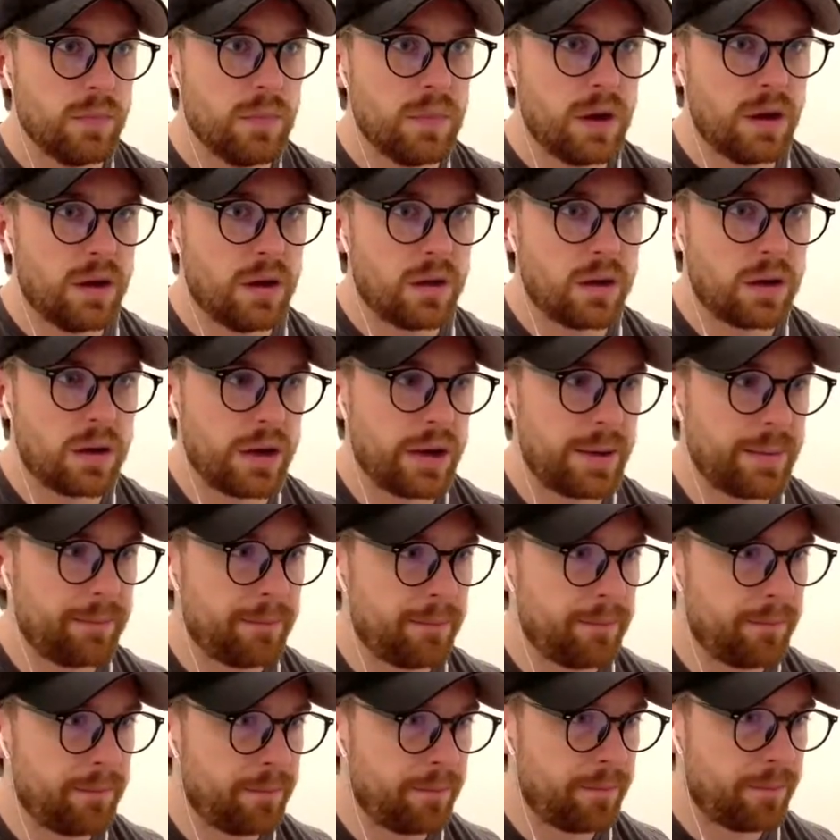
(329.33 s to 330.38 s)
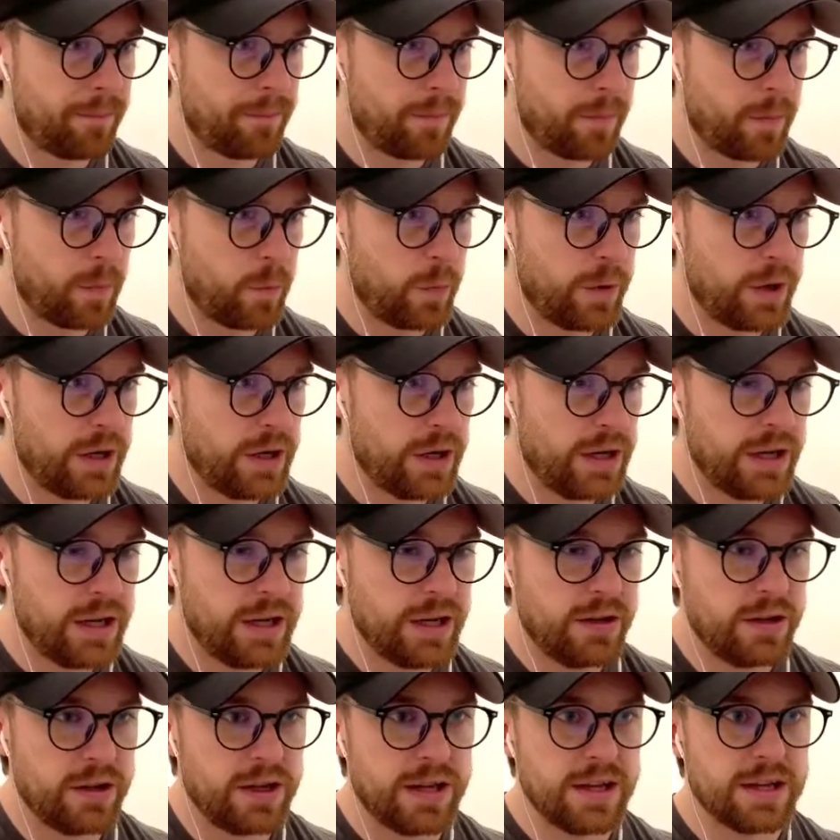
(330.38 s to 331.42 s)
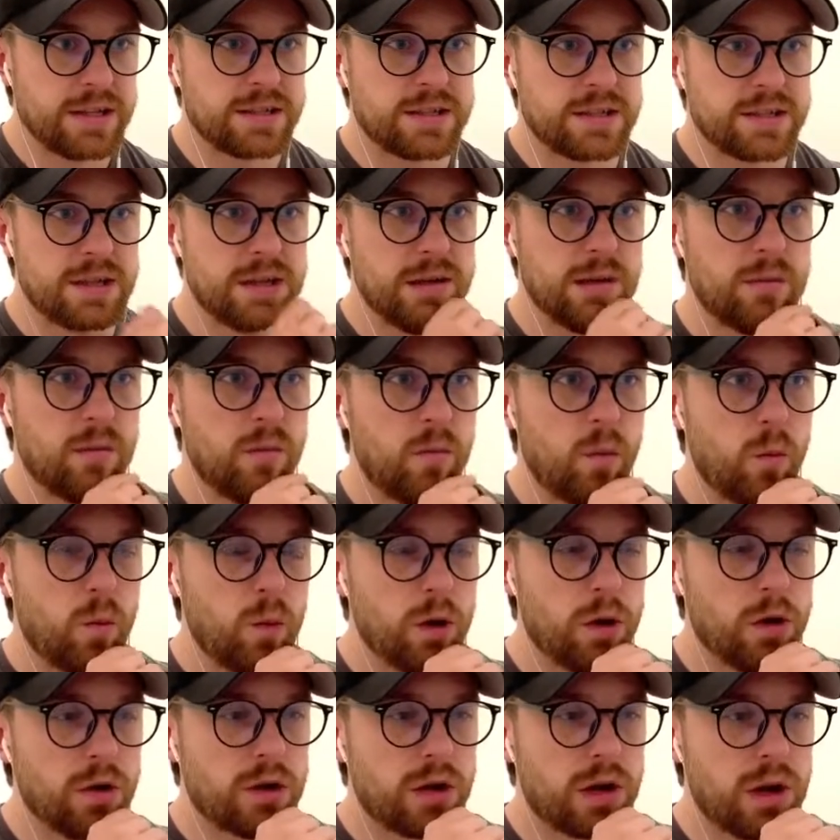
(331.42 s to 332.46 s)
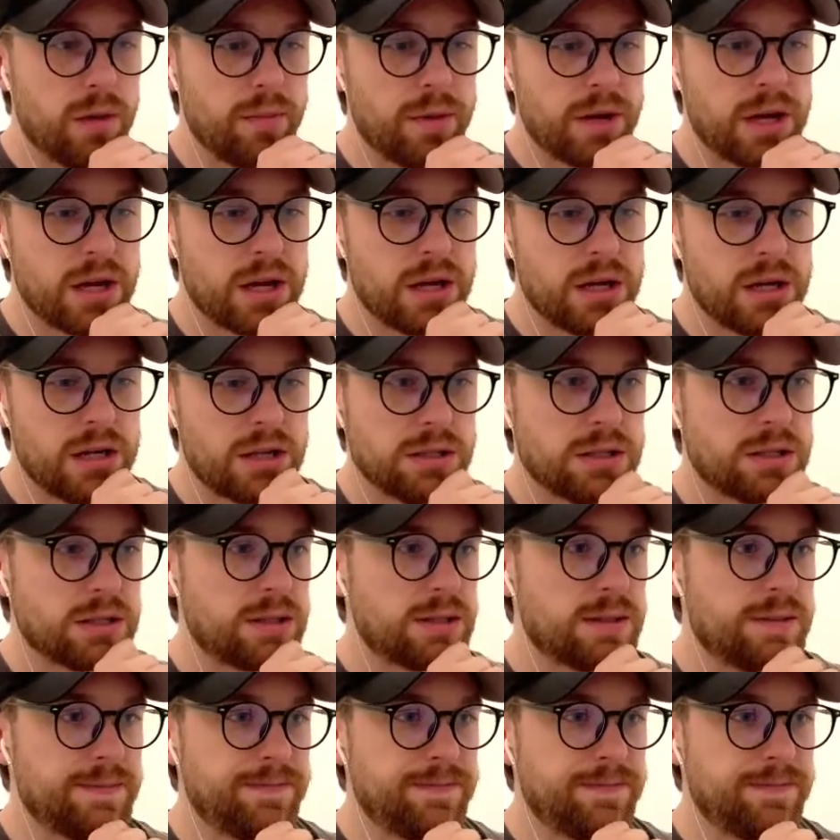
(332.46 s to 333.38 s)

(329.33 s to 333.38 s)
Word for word: Okay, we need to get some wood coming, guys.